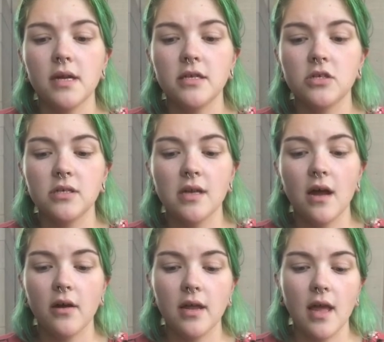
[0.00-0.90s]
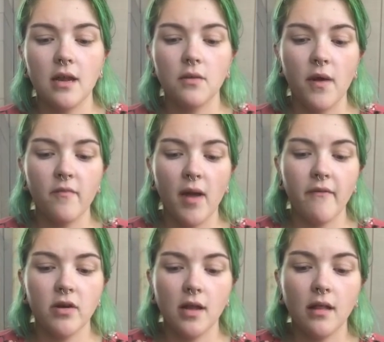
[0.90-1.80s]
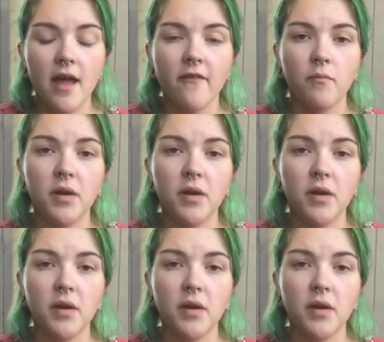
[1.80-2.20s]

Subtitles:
it's just not going to get in the way of my everyday life,